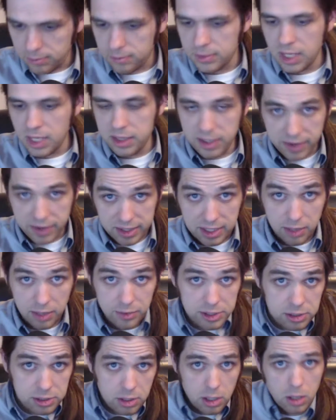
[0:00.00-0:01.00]
They got the
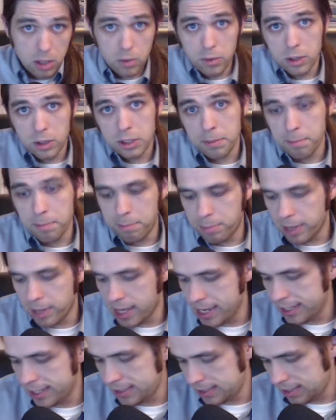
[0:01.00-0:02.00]
original artwork,
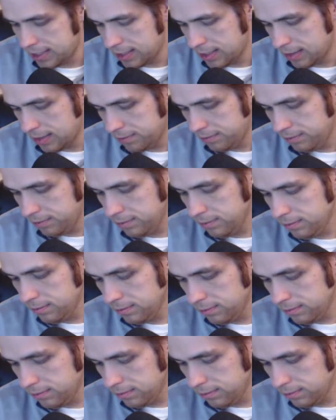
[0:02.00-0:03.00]
but
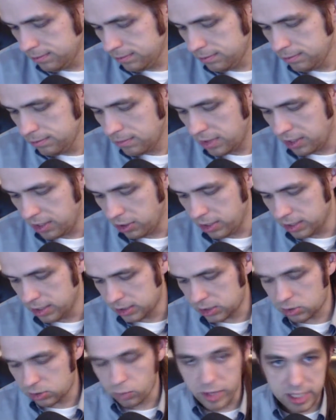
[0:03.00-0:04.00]
they're in a
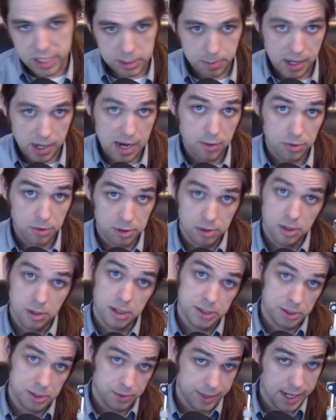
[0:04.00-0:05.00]
sweet spot where they're
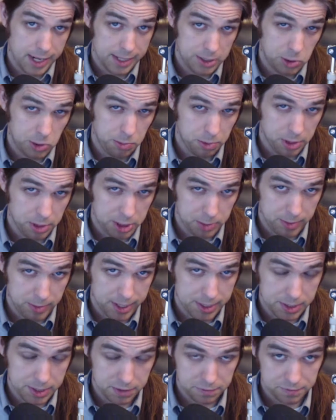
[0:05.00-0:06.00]
also not super
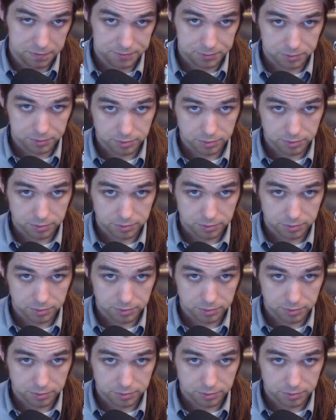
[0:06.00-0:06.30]
expensive.